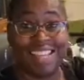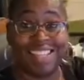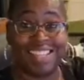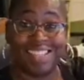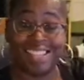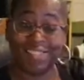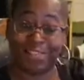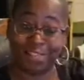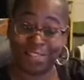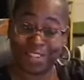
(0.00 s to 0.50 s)

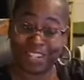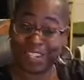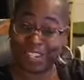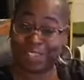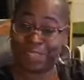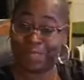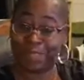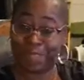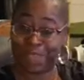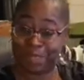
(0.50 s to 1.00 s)
It's
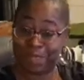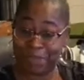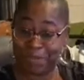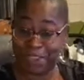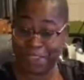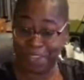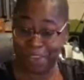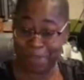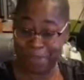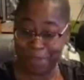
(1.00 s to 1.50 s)
42 people
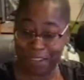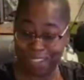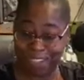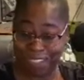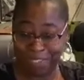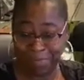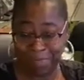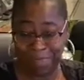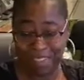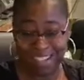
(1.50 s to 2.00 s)
in here
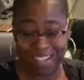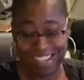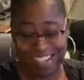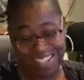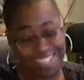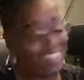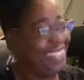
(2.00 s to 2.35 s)
watching me.